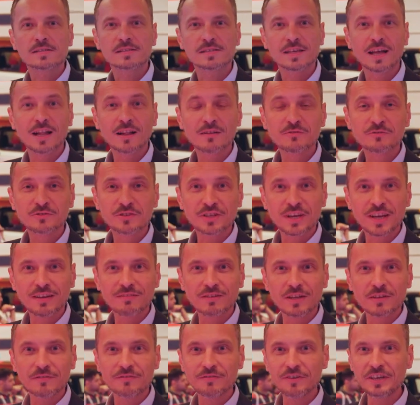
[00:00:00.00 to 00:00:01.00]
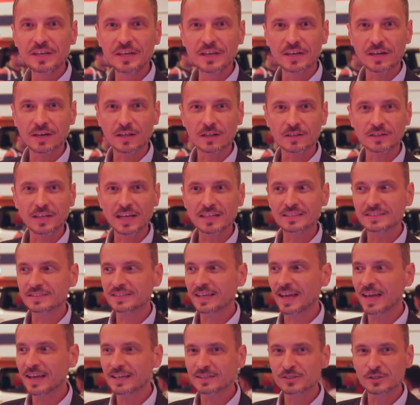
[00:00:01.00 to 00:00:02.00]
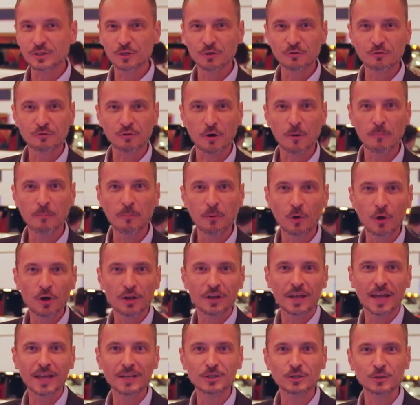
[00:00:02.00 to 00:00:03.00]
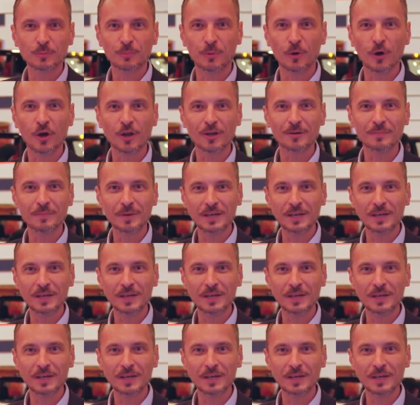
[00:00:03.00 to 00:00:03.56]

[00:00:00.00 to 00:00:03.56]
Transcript: Self-driven vehicle that takes you from point A to point